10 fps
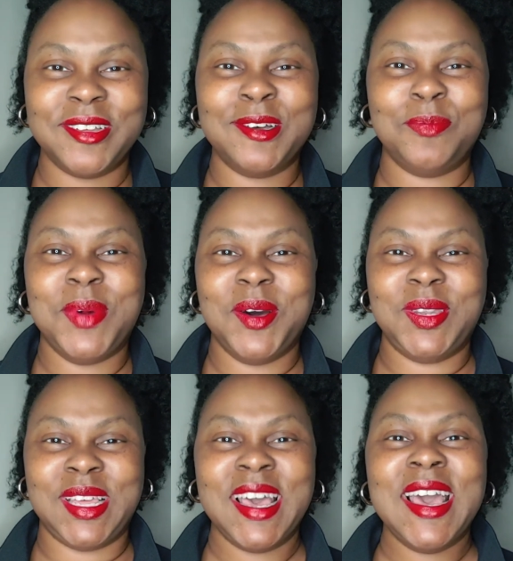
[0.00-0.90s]

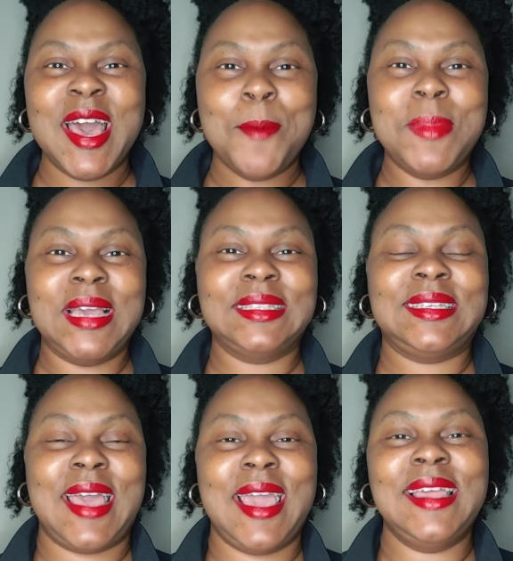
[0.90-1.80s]
about
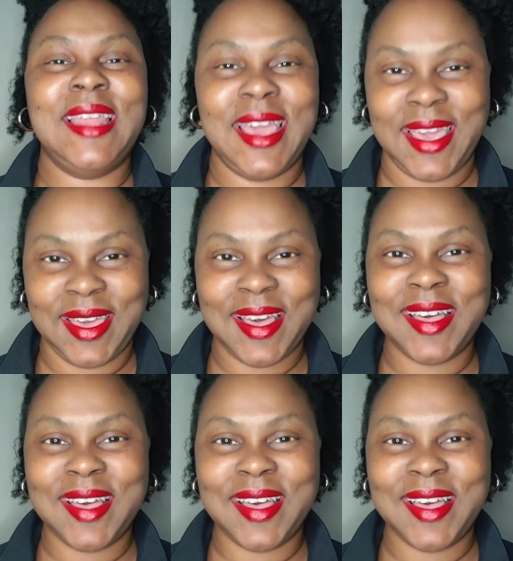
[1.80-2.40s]
maintaining